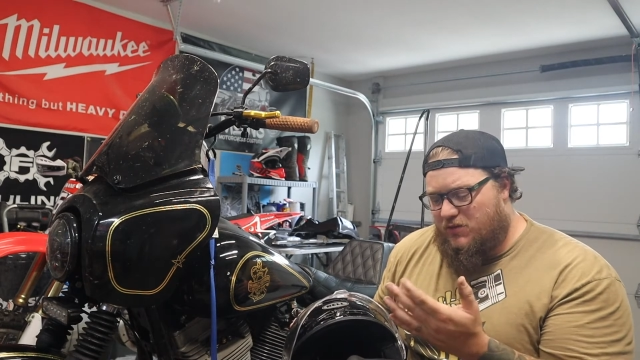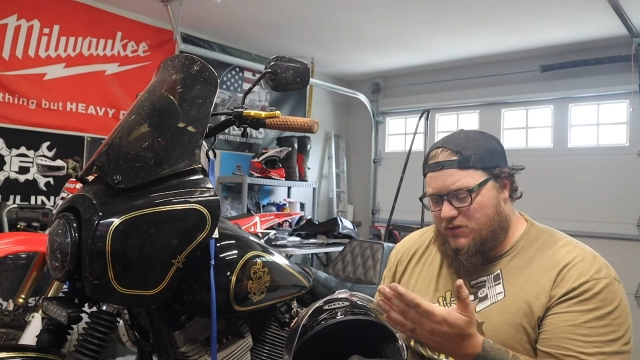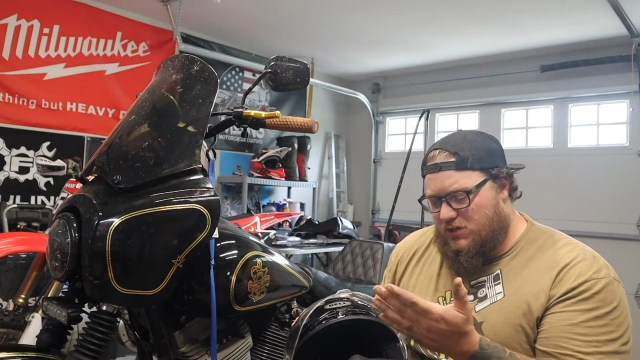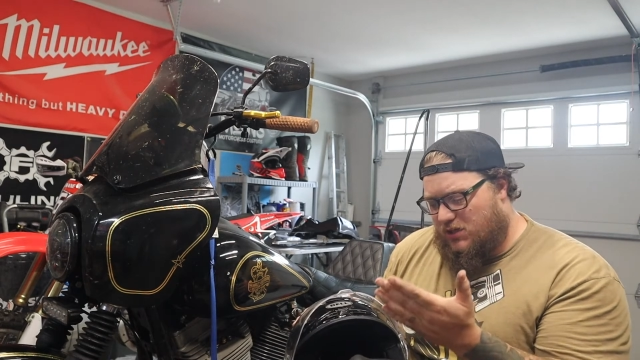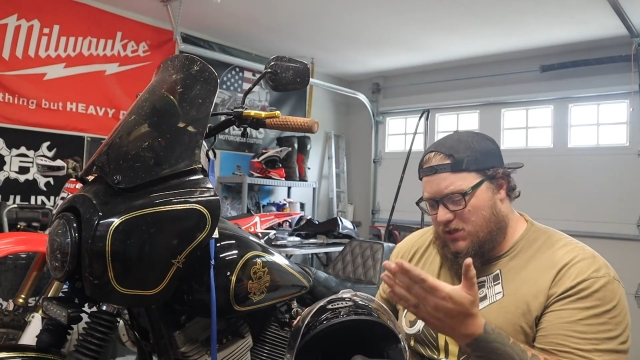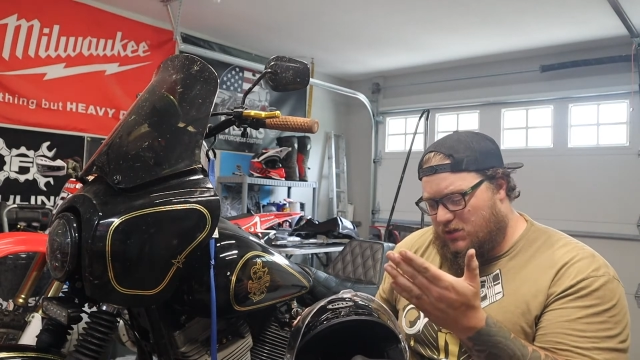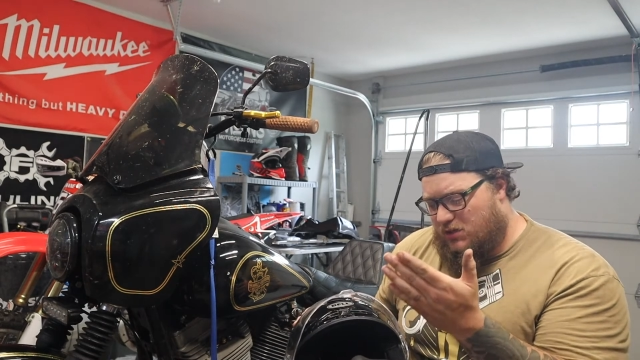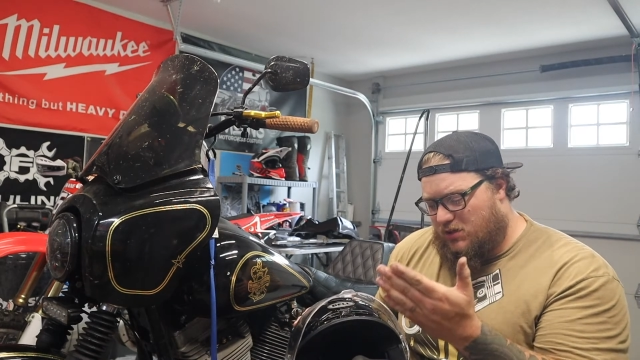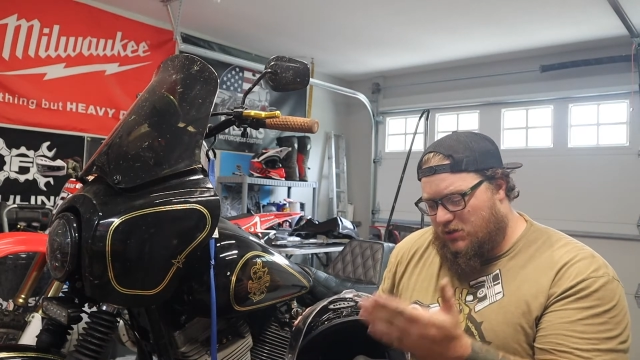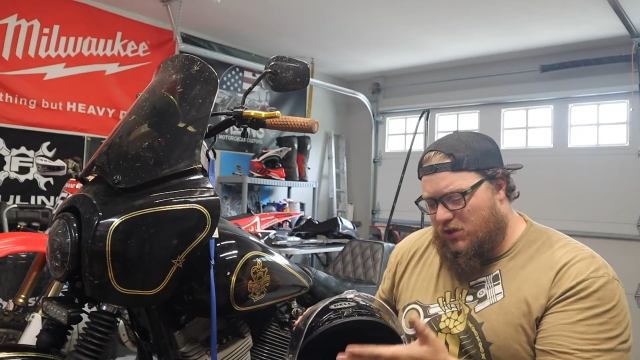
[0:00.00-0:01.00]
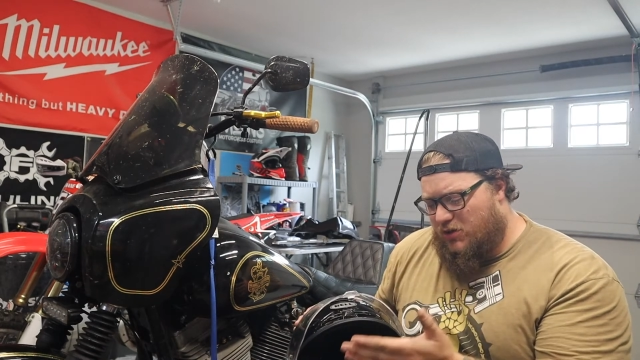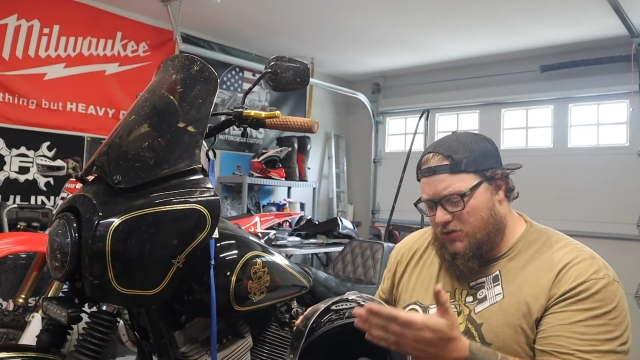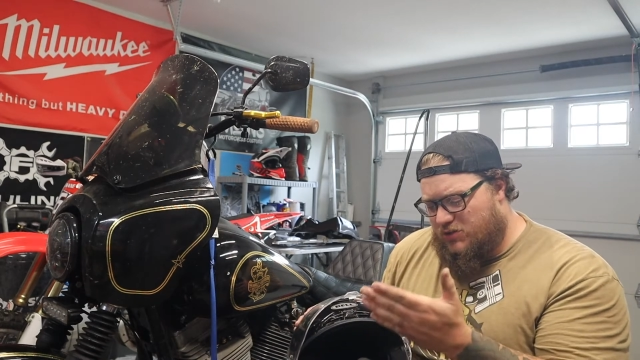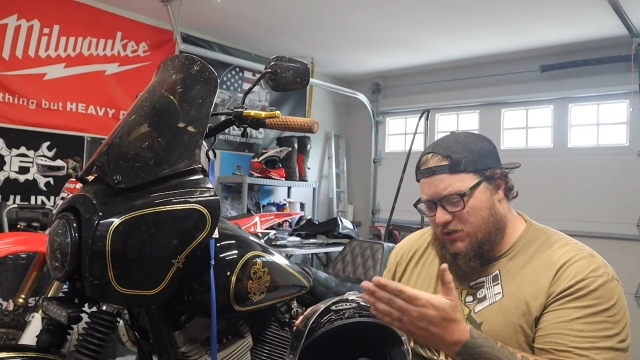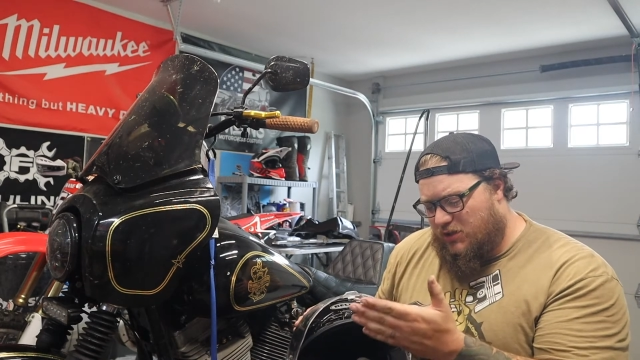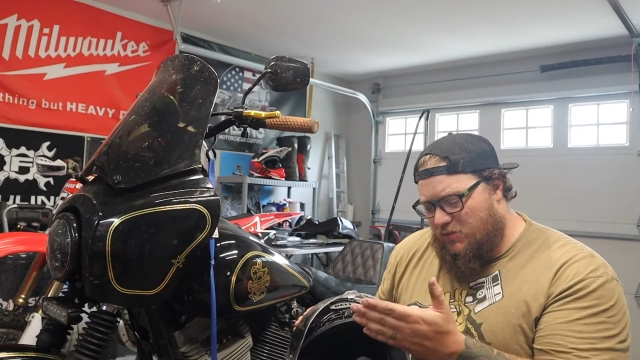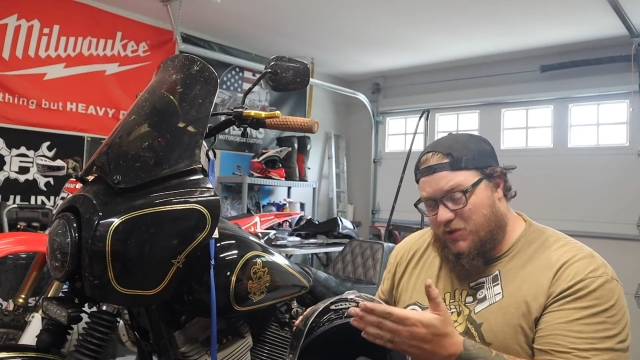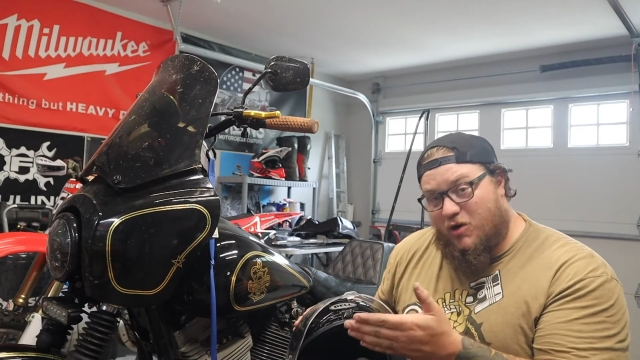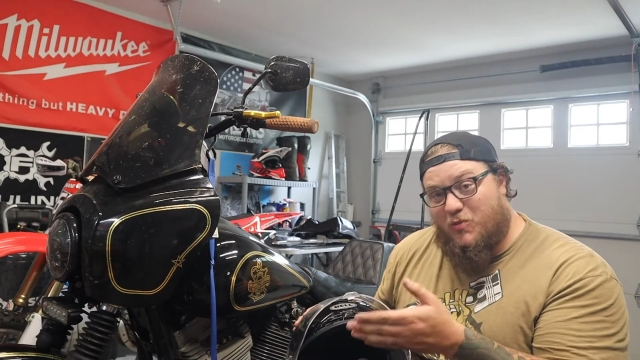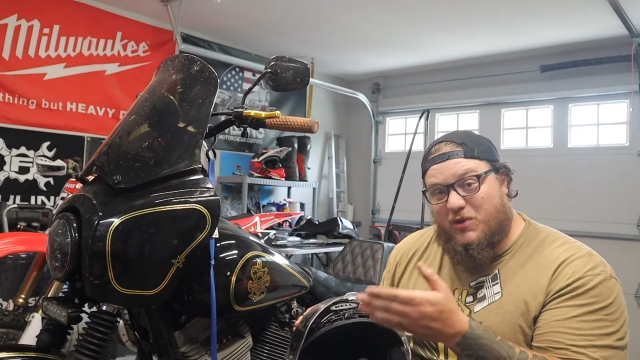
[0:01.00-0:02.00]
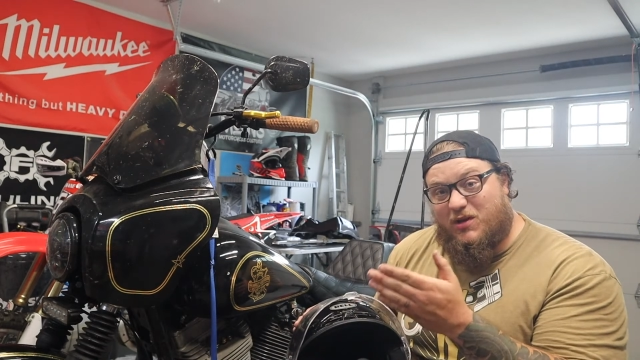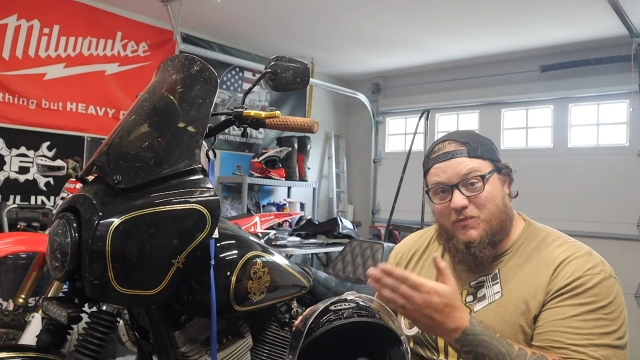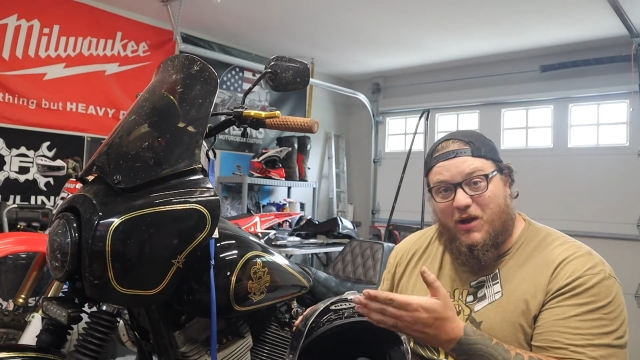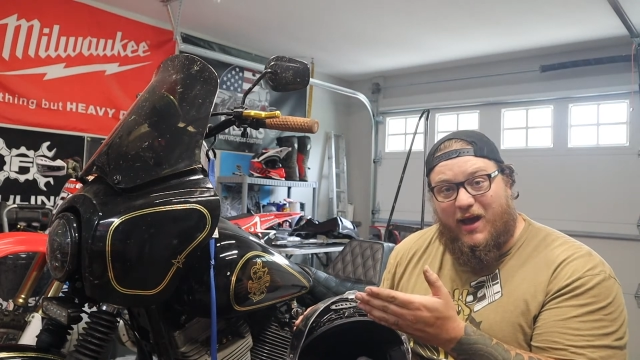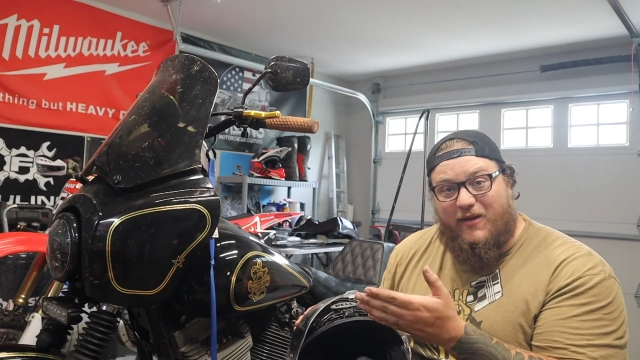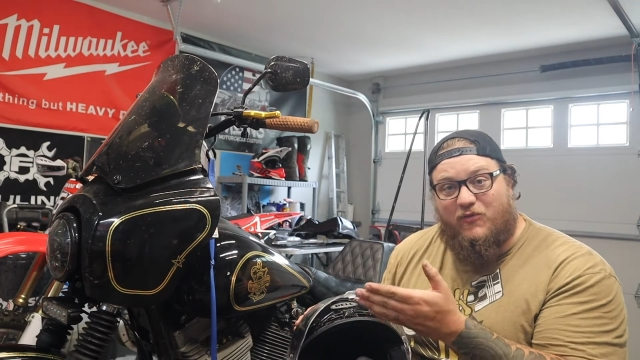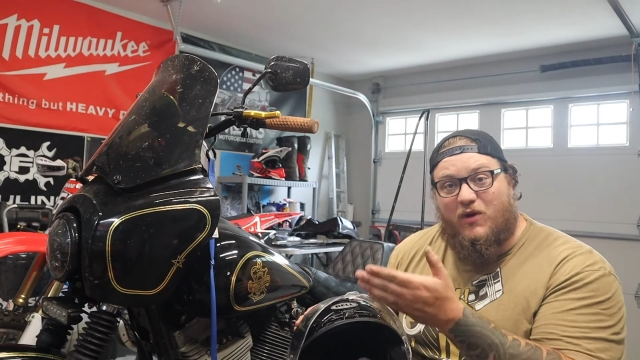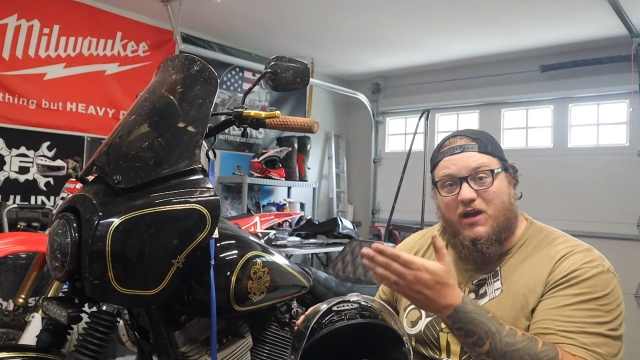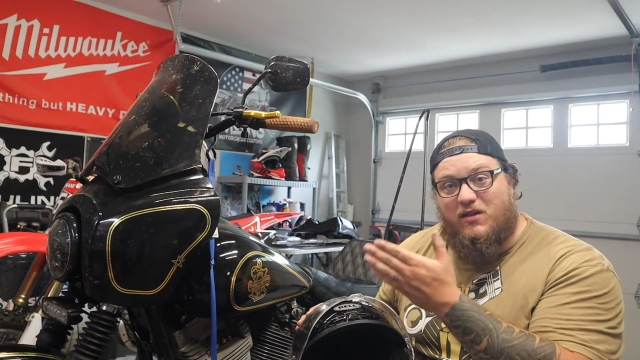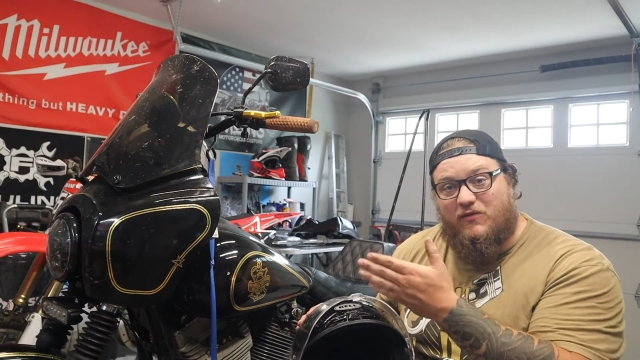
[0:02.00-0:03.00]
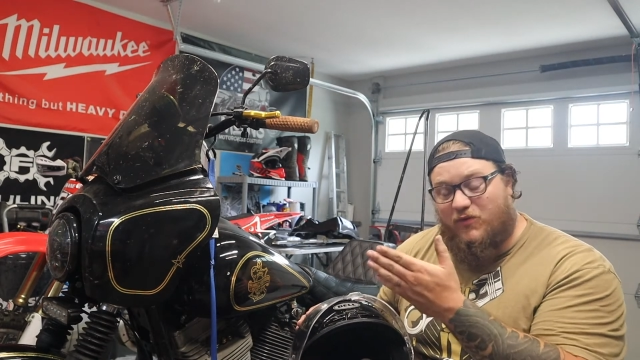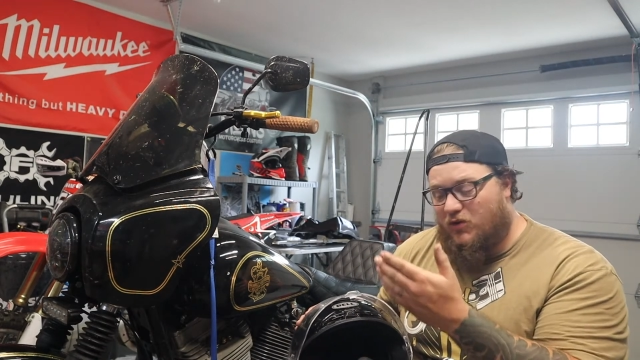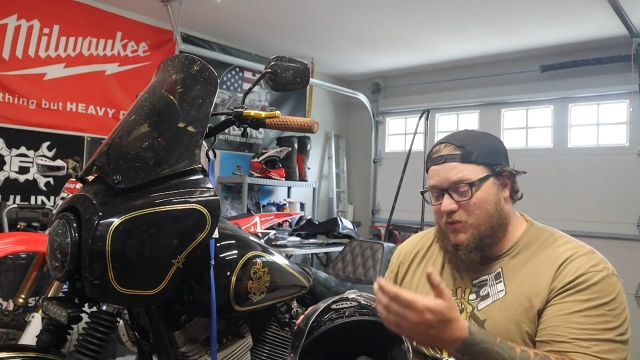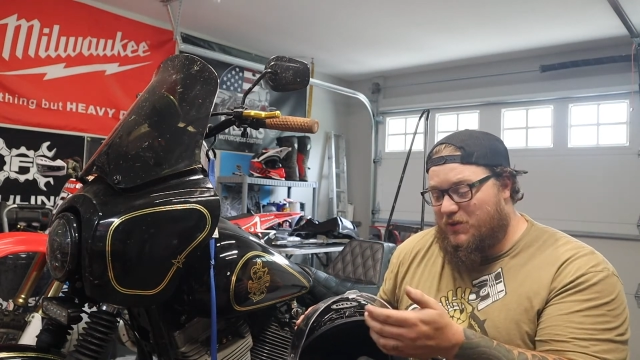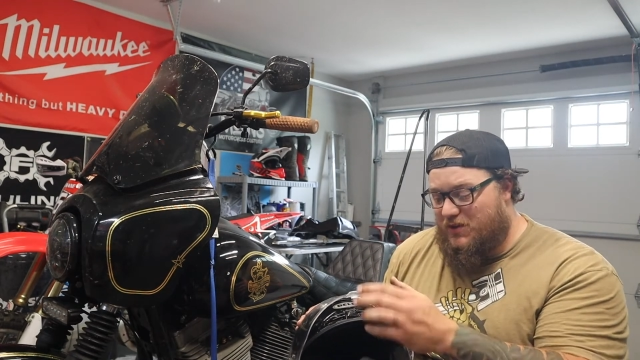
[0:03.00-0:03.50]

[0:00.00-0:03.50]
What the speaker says: There's like a closed, a little bit open, about halfway, and then full open.